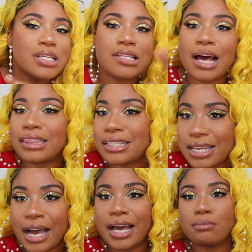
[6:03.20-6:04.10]
is not the
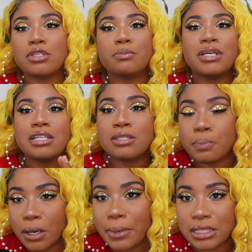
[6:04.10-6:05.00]
time to be
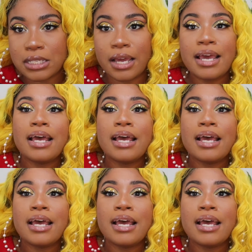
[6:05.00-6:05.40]
experimenting.